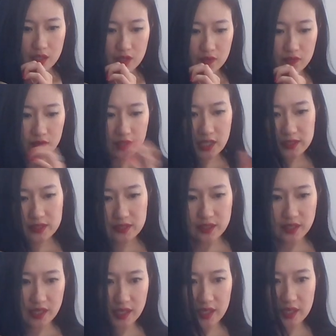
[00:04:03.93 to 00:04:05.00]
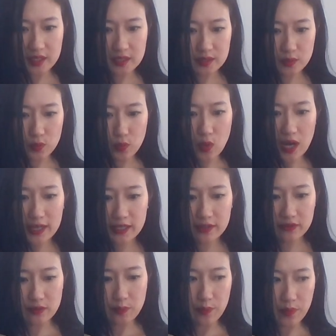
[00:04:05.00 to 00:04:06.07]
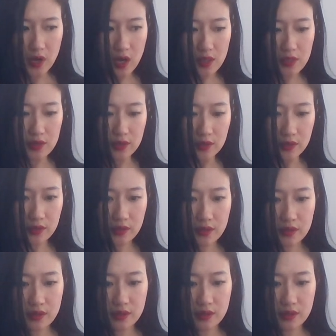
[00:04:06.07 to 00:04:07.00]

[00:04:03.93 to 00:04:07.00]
if that's the case, why even bother